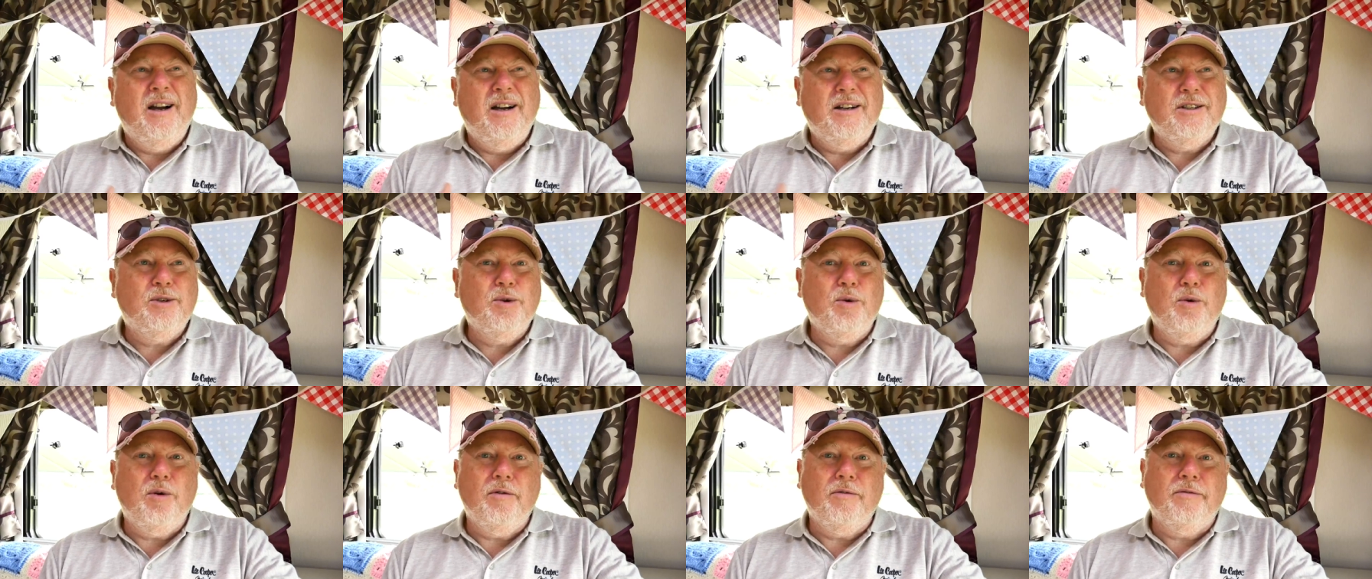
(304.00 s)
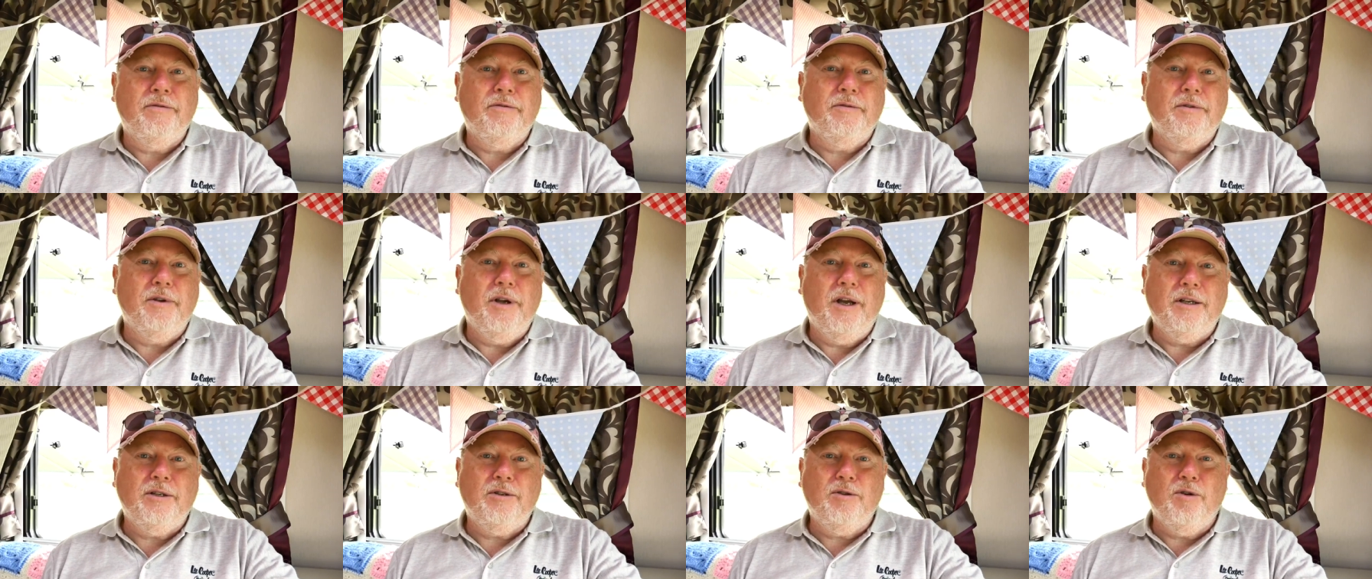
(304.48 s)
I sort of
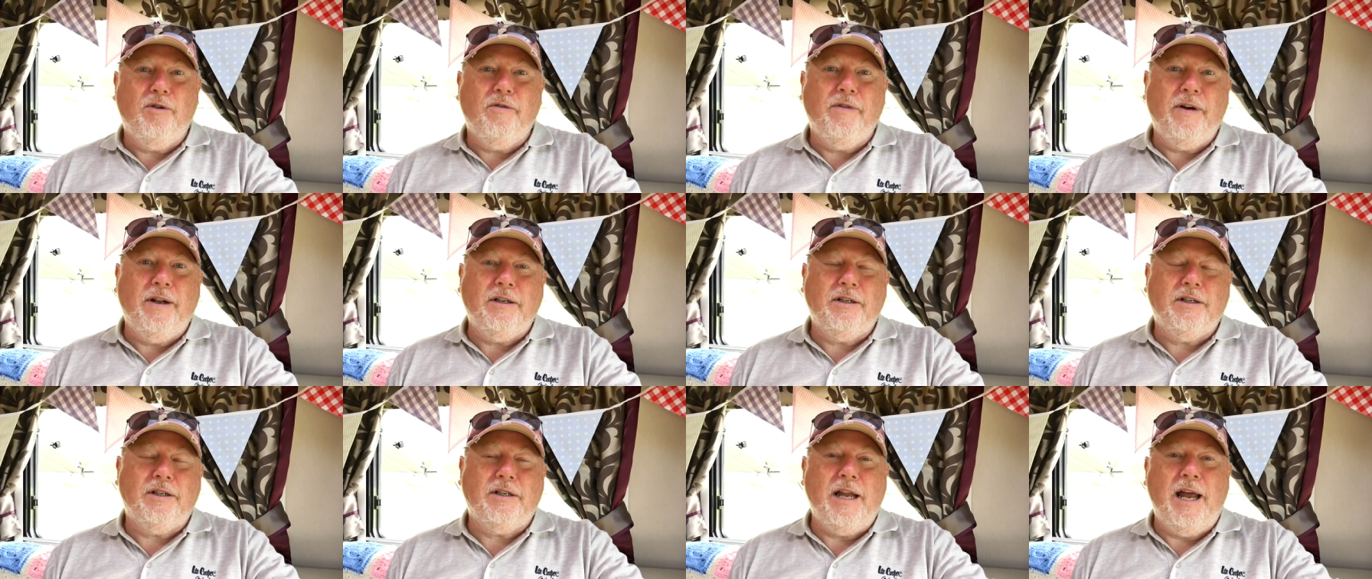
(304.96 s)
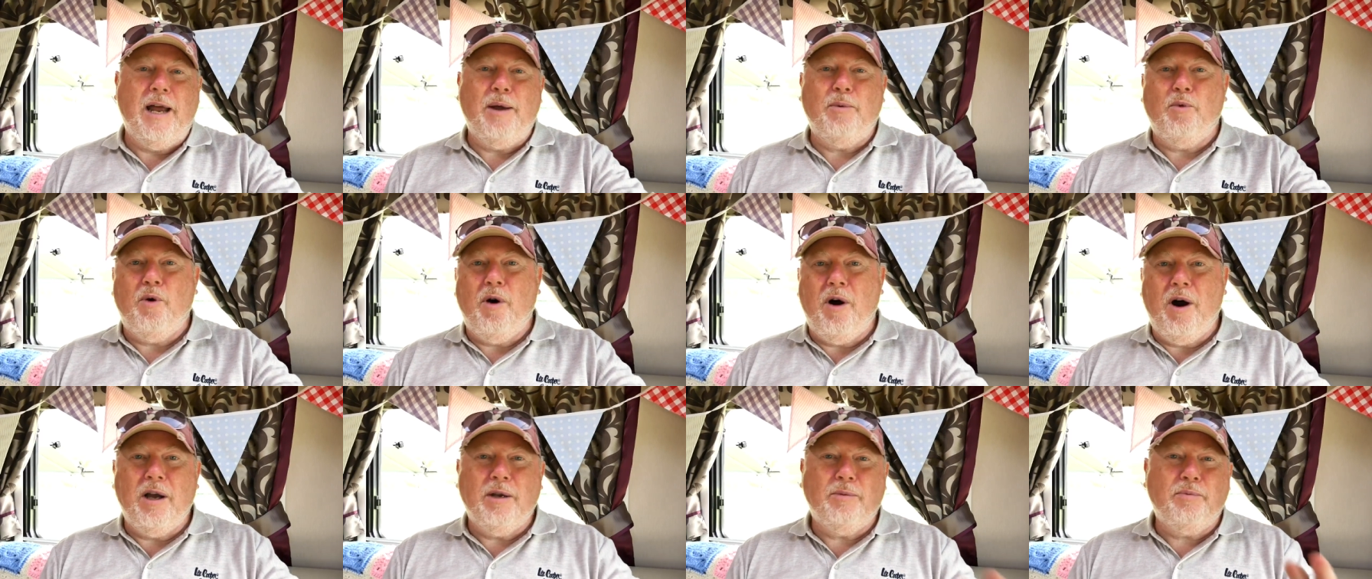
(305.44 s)
I sort of understand
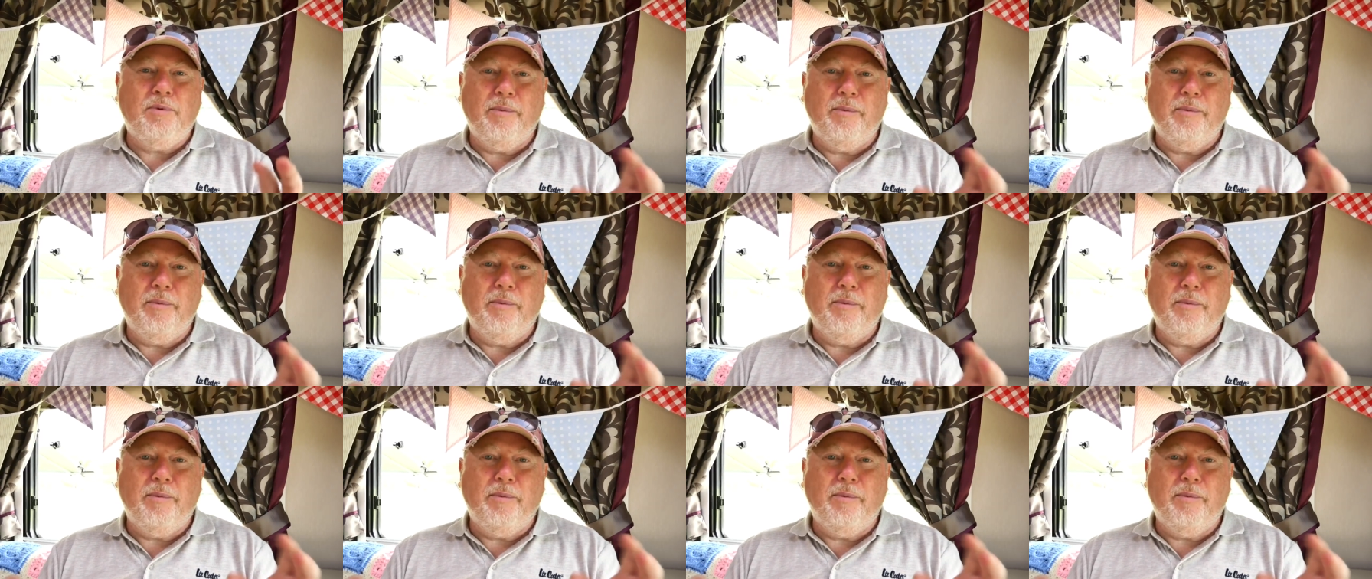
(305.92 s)
why.